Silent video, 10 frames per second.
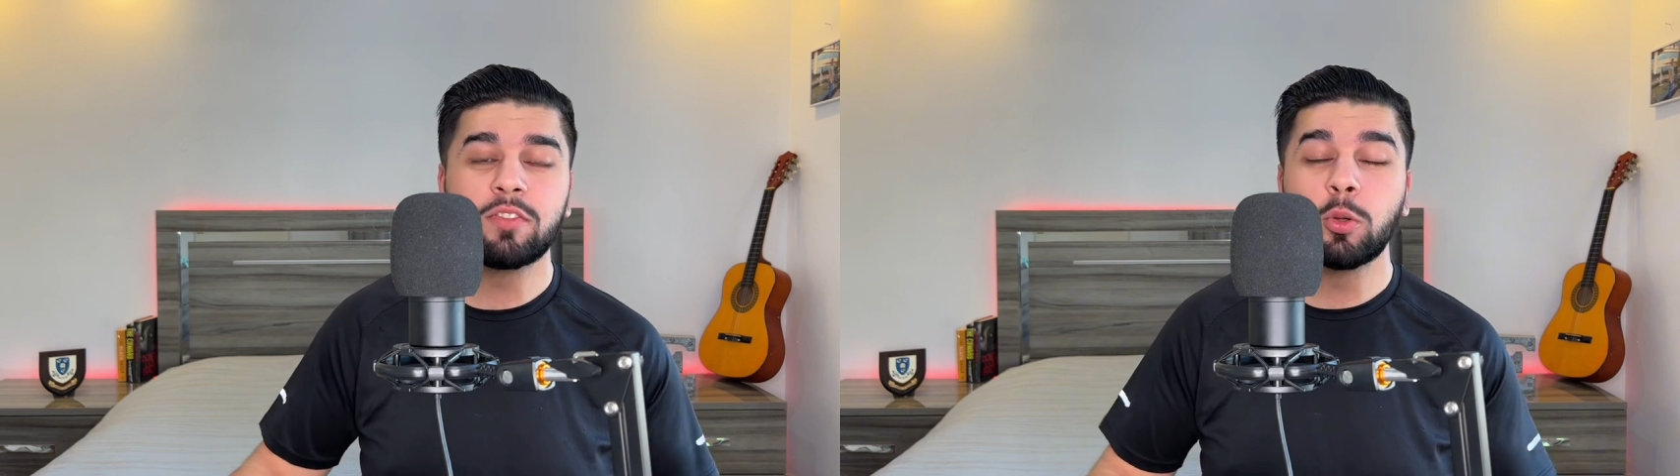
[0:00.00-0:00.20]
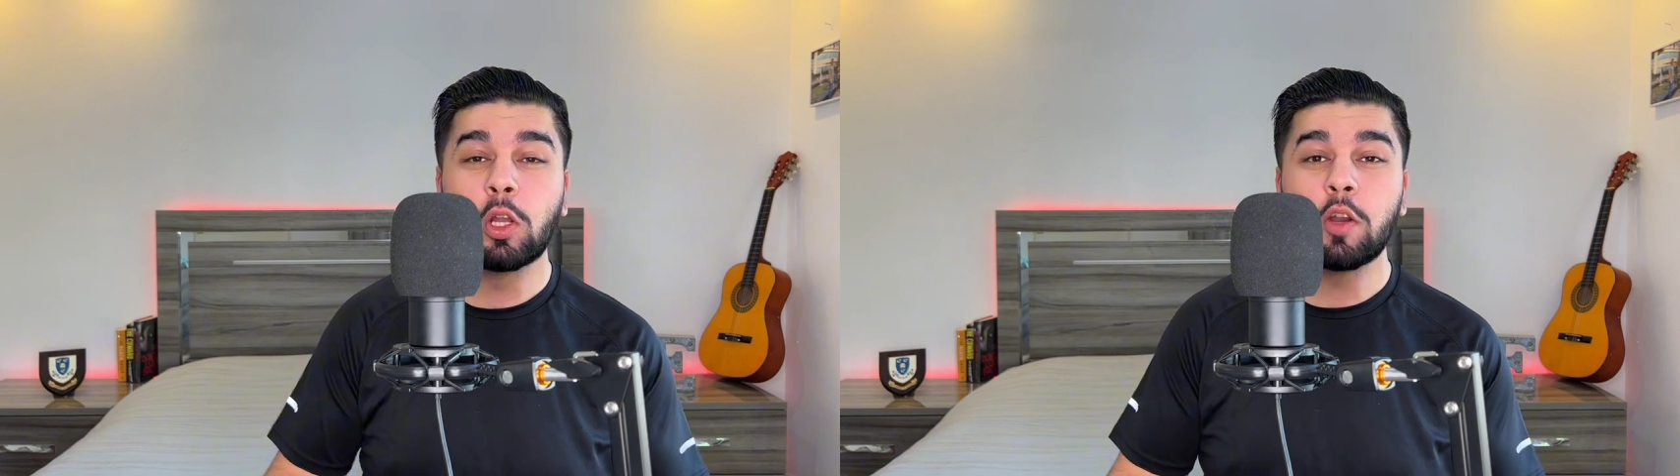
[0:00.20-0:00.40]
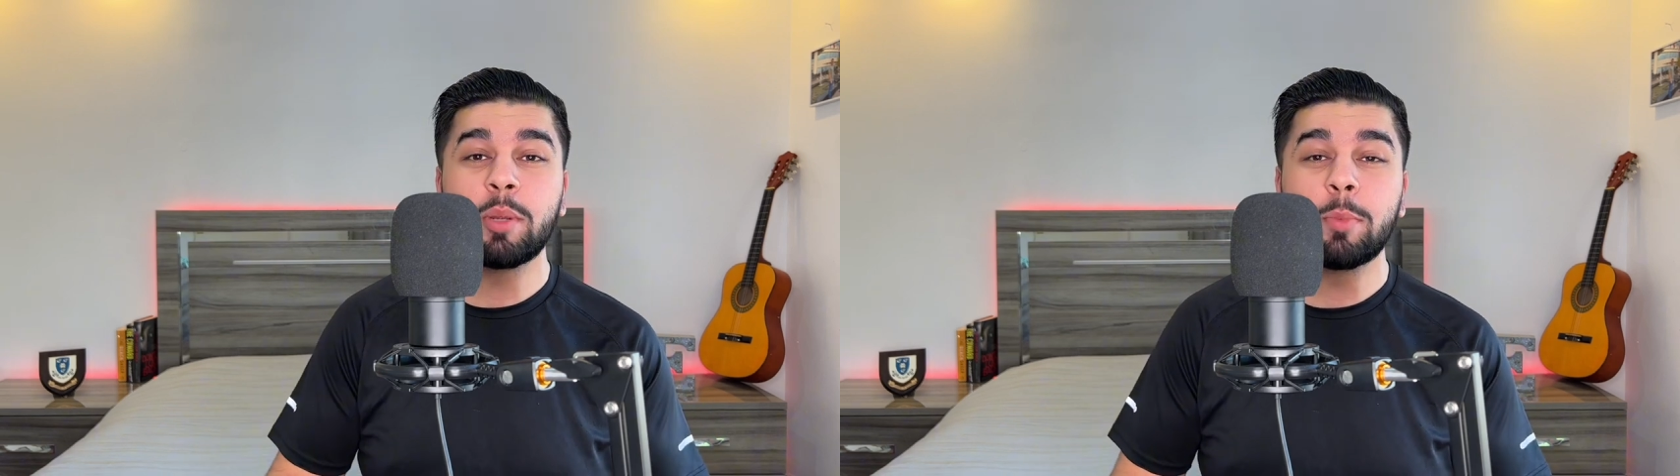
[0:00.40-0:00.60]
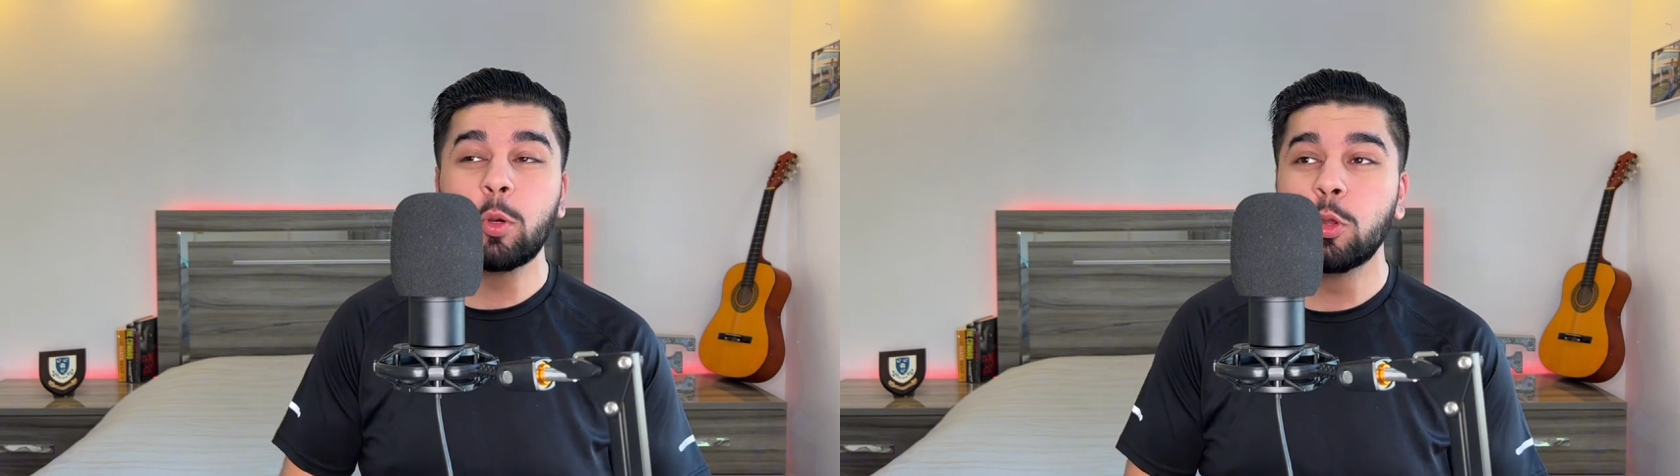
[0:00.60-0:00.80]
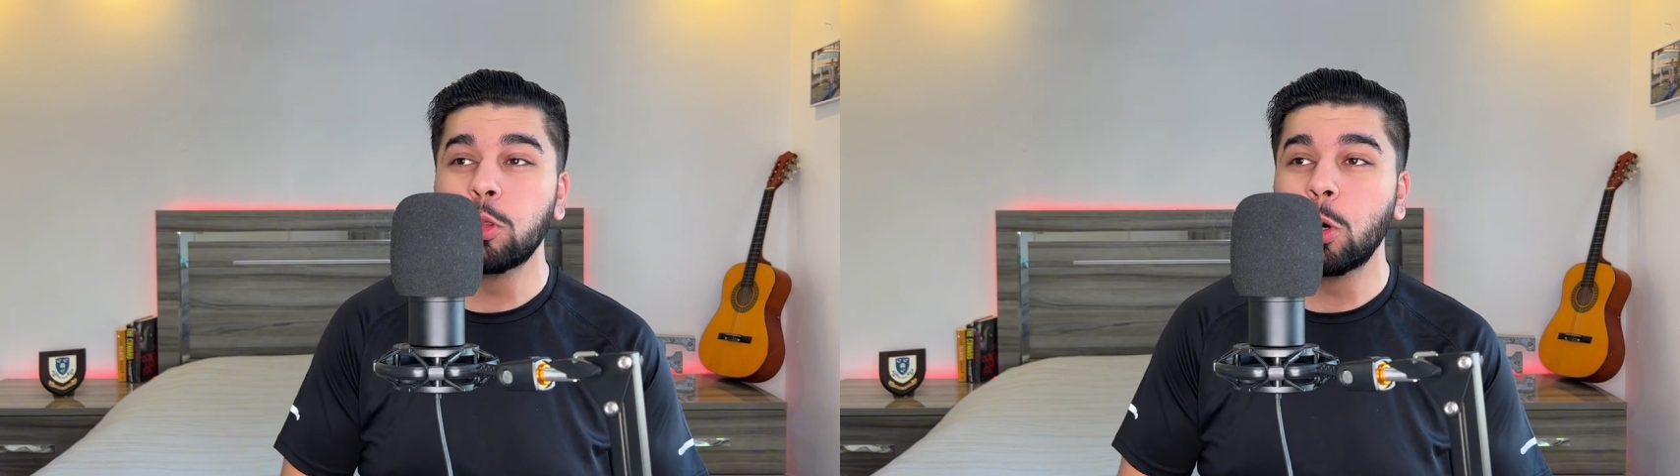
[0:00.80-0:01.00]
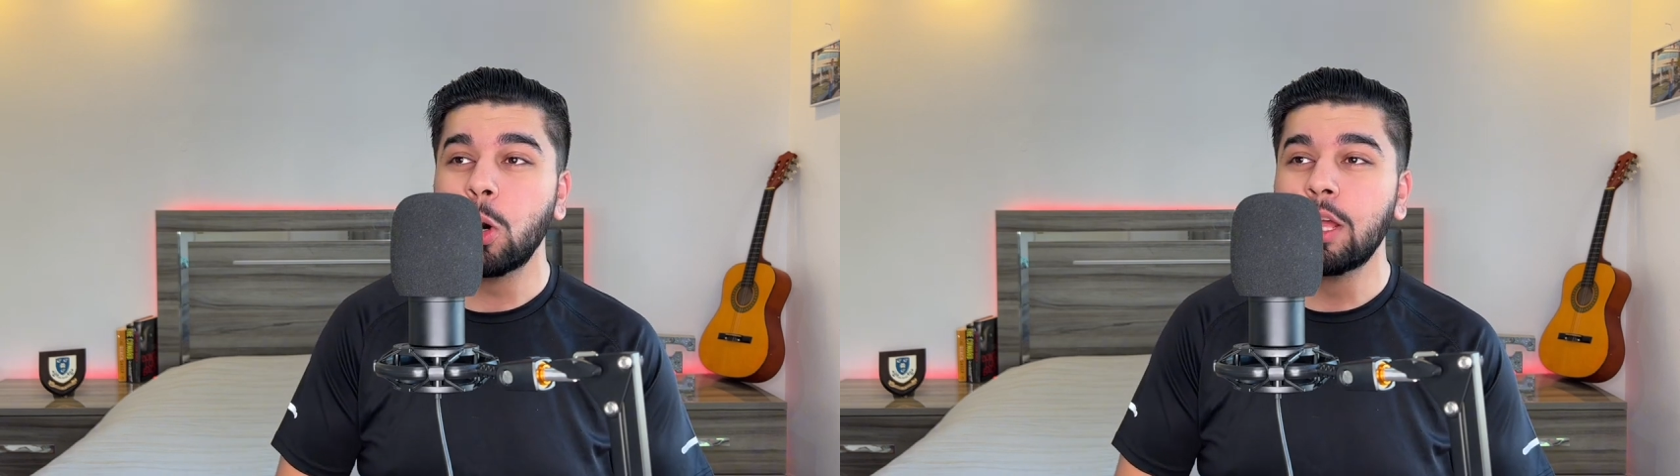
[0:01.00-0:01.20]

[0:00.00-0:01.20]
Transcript: to a lot of people who thought